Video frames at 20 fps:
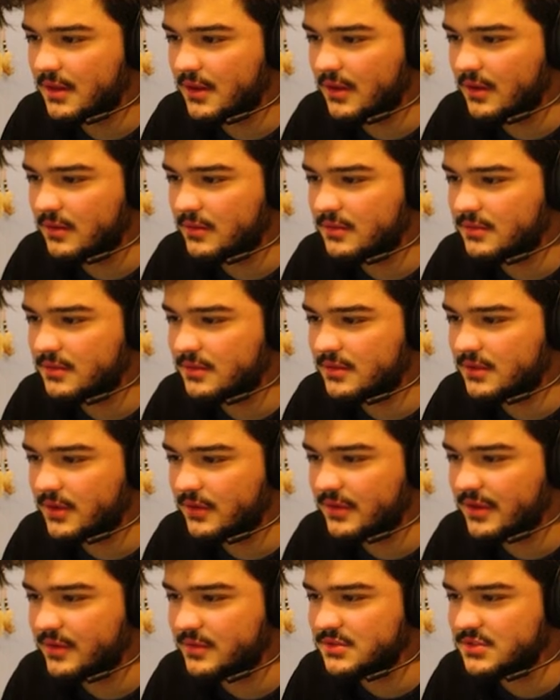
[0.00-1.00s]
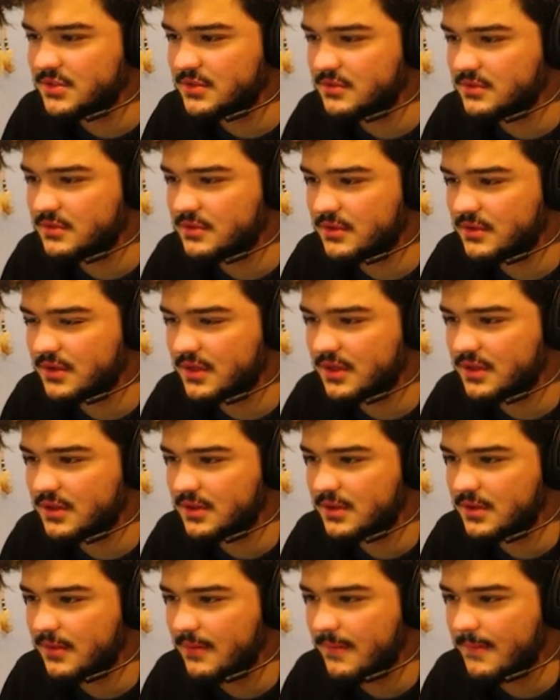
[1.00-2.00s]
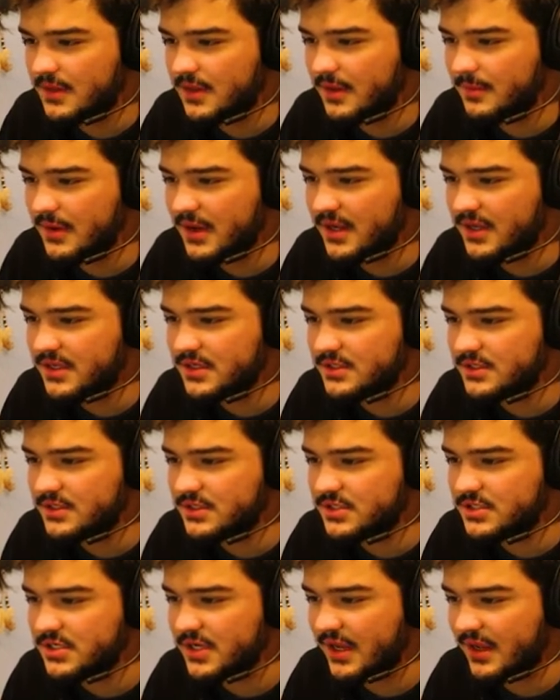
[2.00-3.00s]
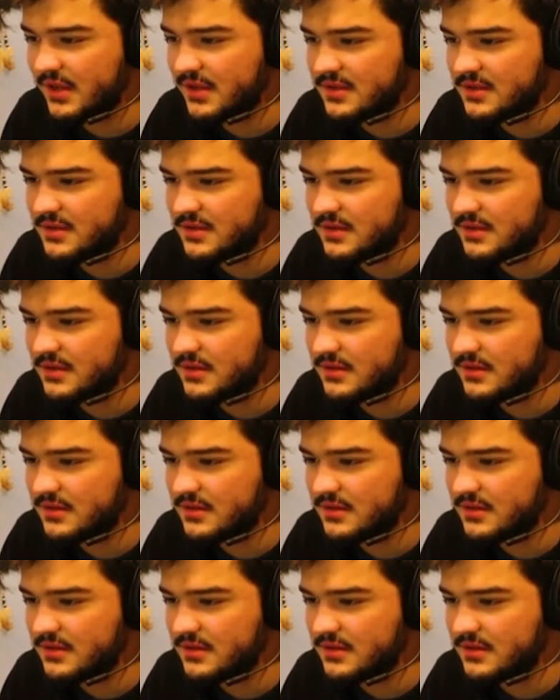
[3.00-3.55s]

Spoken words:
Oh. No, that was you. Okay. Am I? Check.